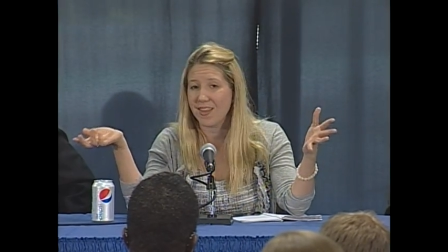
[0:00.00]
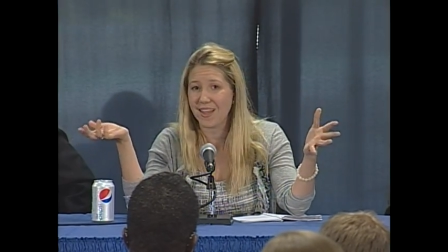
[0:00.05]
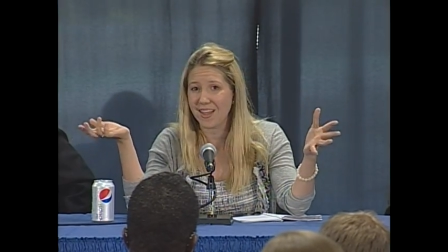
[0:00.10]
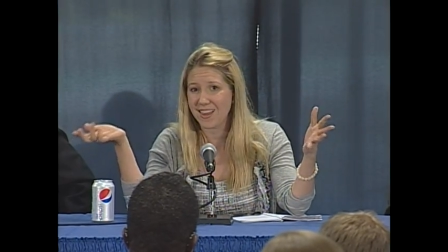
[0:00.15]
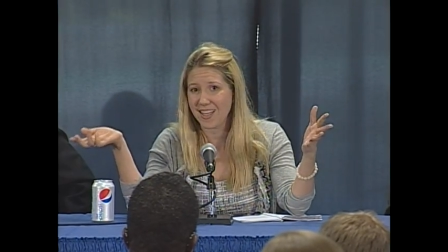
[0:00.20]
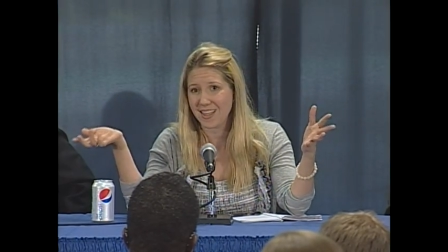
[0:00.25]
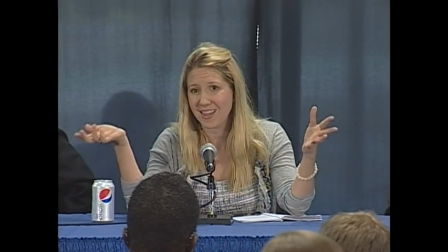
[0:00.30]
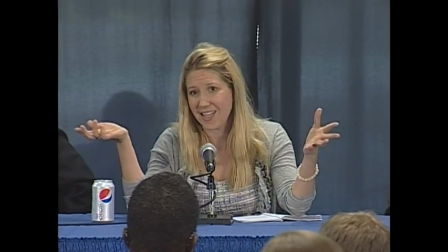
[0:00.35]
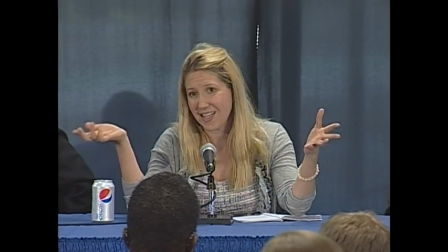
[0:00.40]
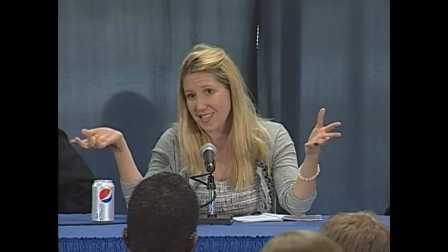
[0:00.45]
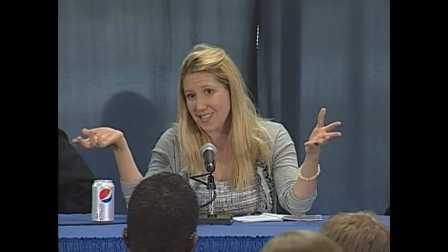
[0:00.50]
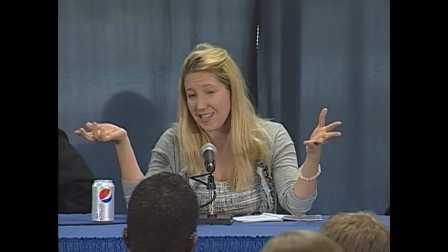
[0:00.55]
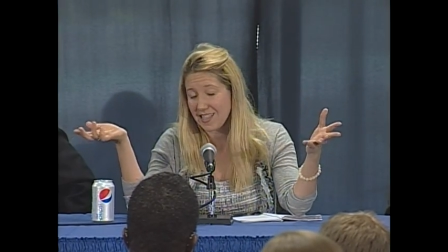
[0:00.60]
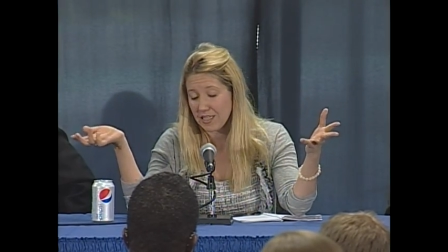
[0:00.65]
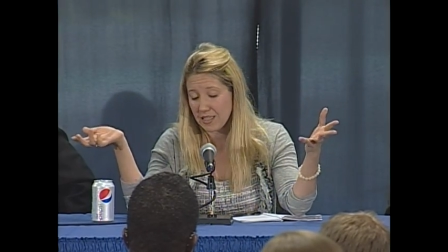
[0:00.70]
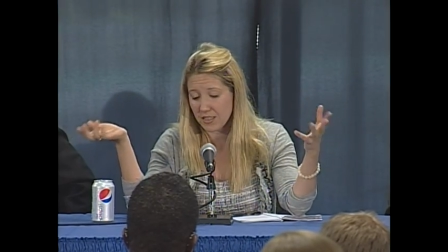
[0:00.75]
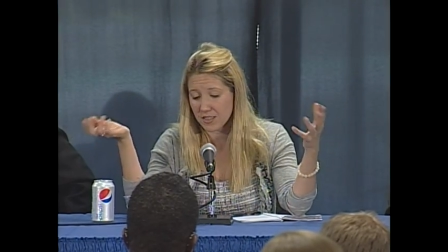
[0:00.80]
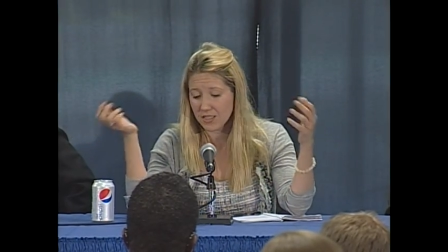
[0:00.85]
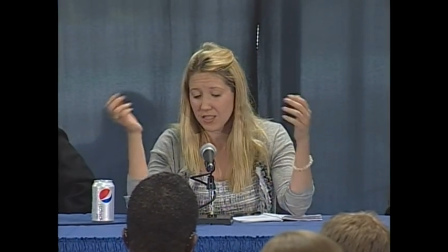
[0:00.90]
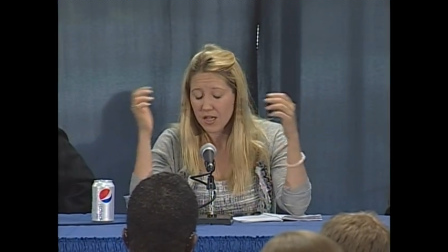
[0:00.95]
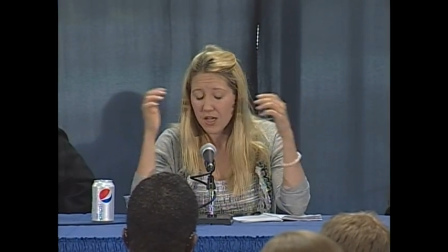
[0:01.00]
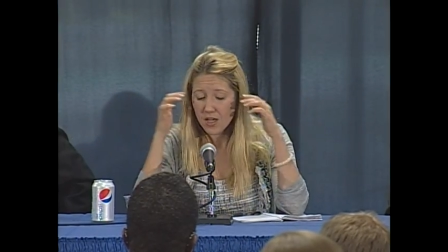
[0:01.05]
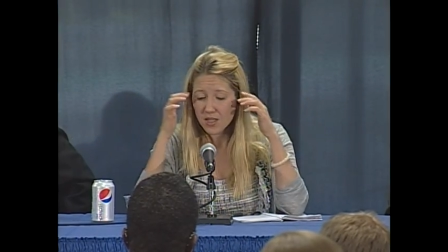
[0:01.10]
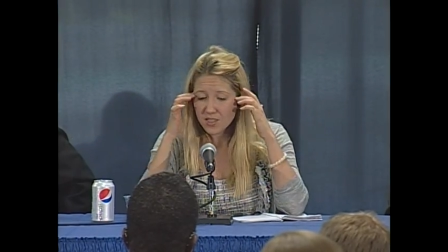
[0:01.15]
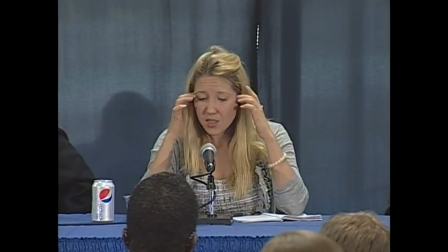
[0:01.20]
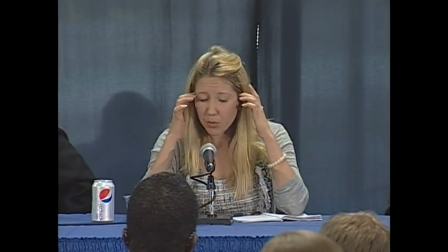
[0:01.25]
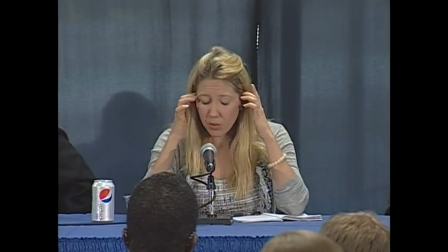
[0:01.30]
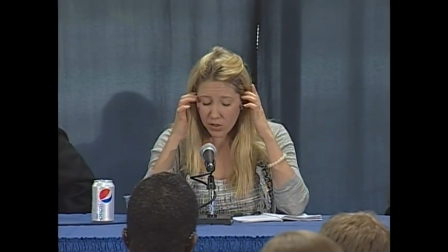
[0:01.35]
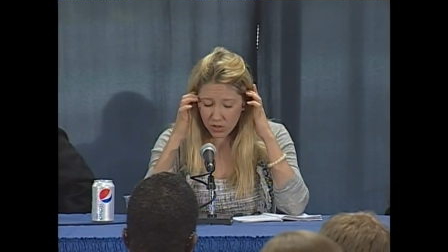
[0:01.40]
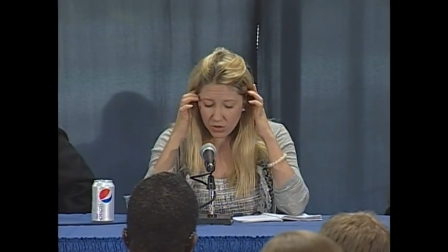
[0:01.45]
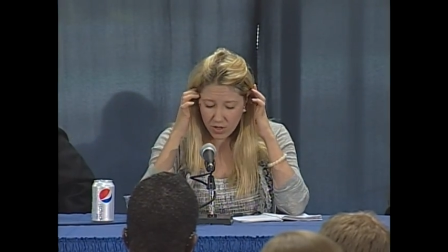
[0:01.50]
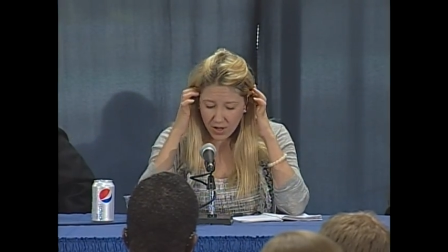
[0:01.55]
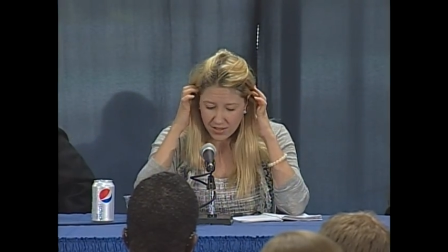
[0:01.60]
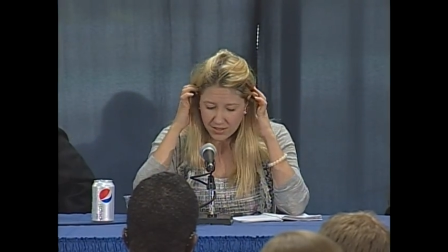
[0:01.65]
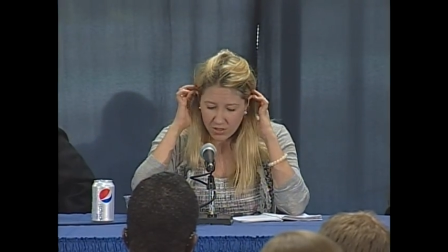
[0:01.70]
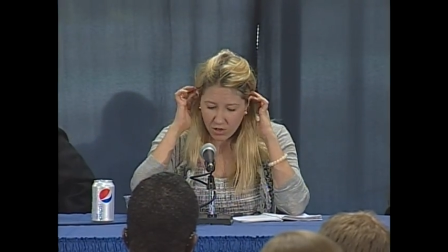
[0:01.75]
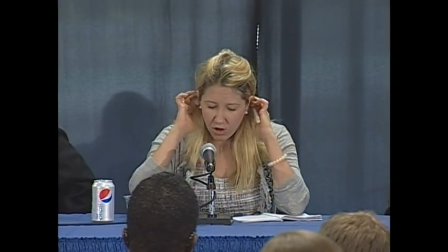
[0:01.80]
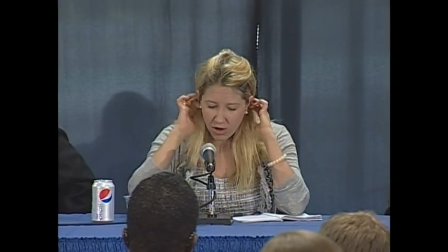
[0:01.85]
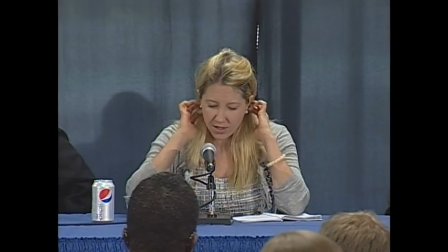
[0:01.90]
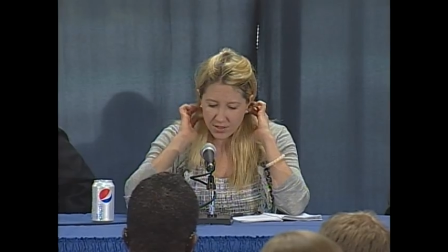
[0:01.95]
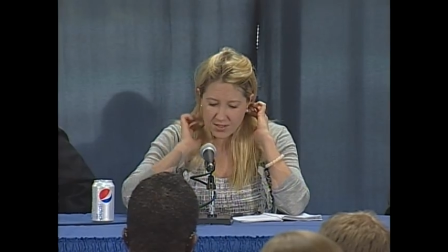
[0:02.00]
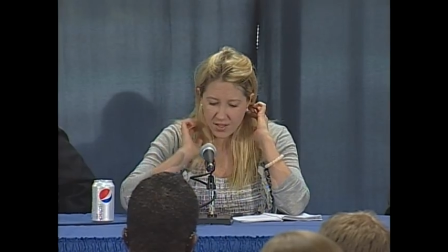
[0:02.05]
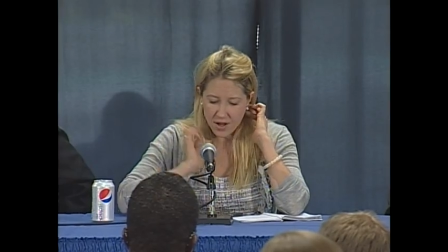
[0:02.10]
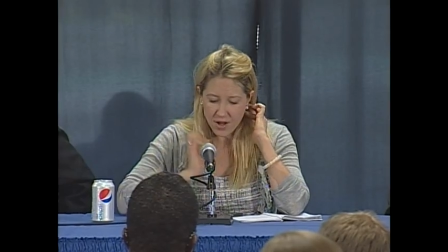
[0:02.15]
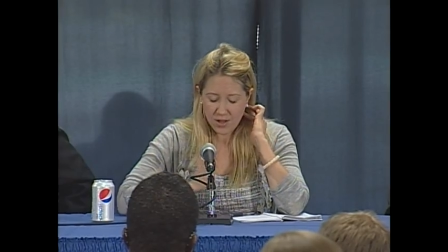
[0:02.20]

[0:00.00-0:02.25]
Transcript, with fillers: I think they see it as somewhat a lost cause.